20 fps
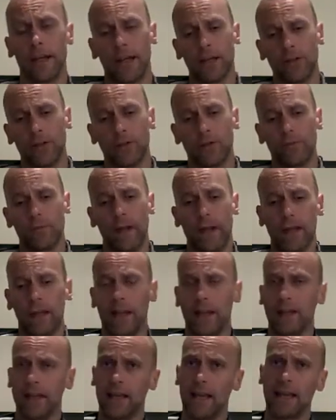It
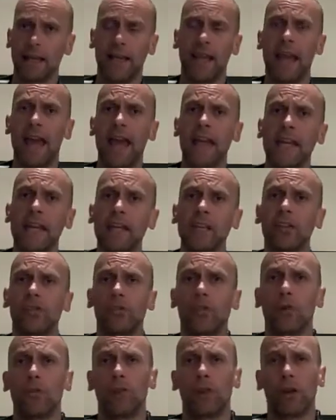aids
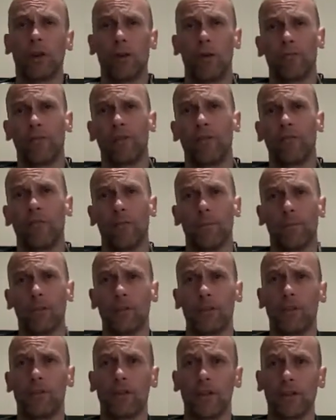your recovery from the
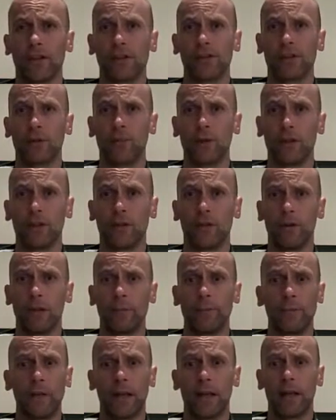other things that we're doing.